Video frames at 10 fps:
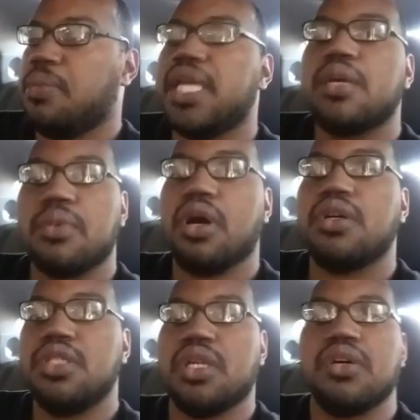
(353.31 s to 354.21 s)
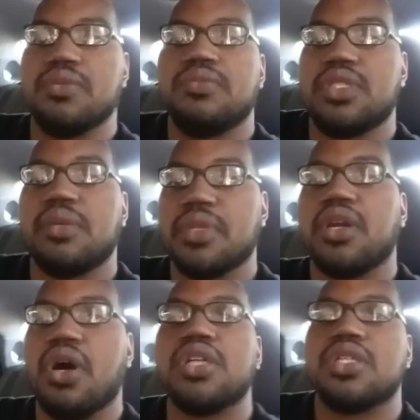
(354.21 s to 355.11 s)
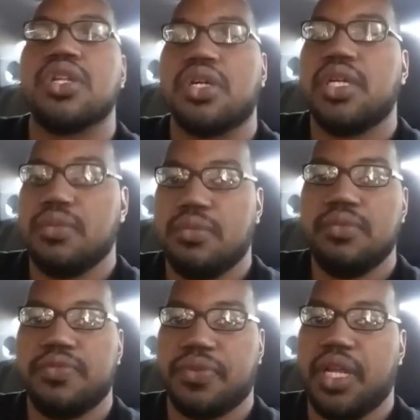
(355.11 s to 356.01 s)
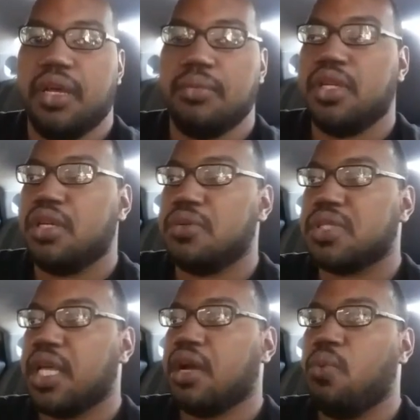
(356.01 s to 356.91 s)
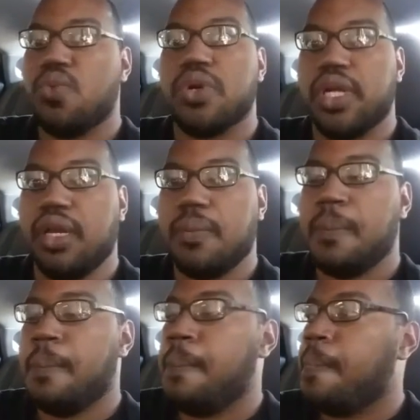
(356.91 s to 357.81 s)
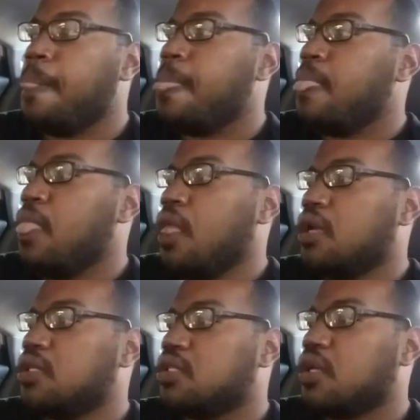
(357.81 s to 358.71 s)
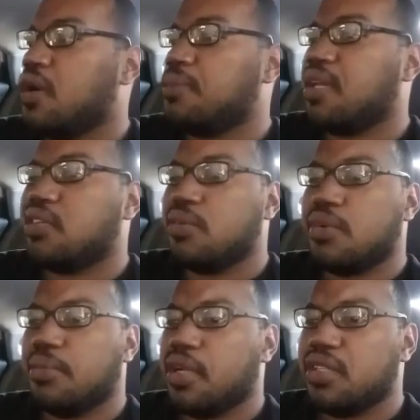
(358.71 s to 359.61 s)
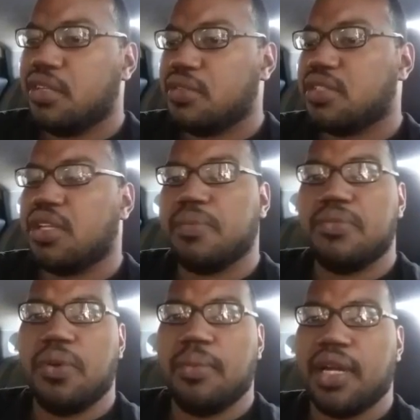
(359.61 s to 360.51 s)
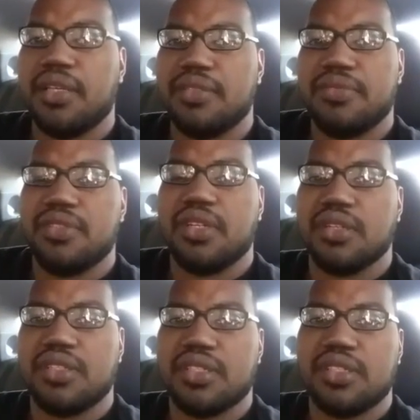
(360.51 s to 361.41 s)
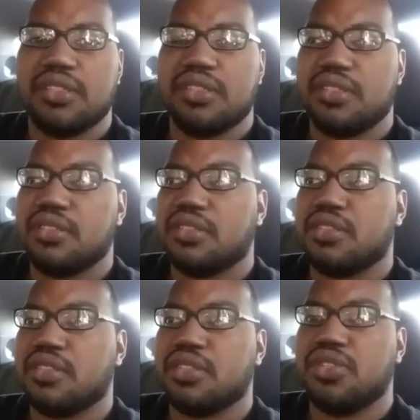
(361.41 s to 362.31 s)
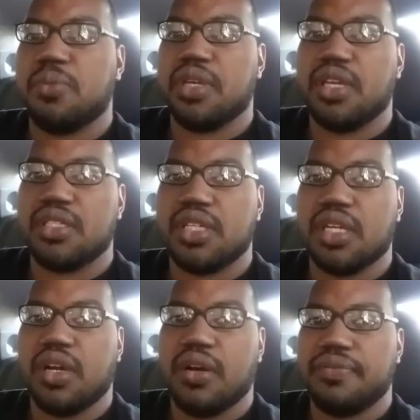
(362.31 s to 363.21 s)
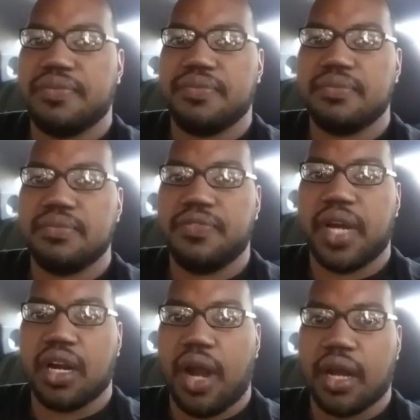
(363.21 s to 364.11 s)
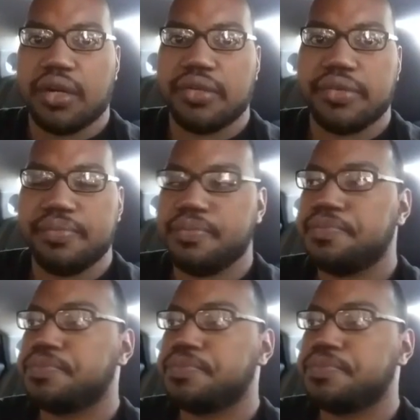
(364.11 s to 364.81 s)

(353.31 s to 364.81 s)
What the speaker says: make him call, you know, something cause alert for him. You know, it was like a warning. So I'm like, don't worry about it. You know, it's nobody, you know, it's just stupid kids setting off firecrackers.